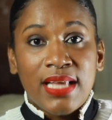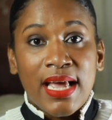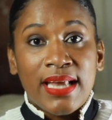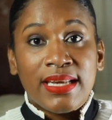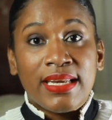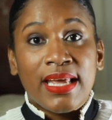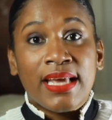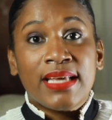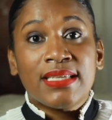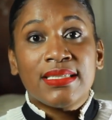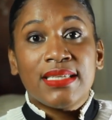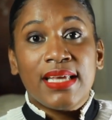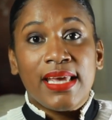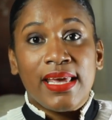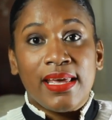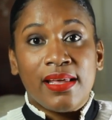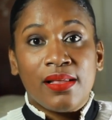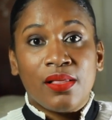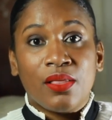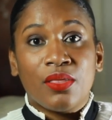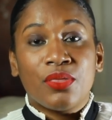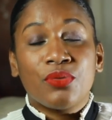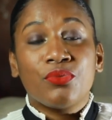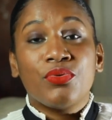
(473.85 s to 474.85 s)
and
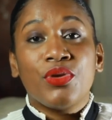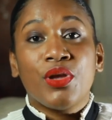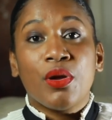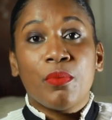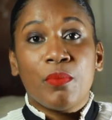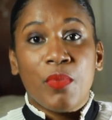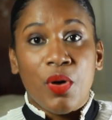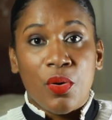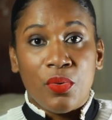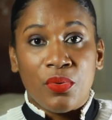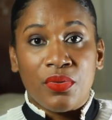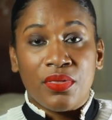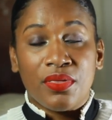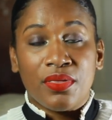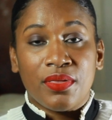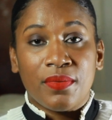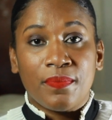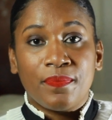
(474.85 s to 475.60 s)
exhale through your mouth.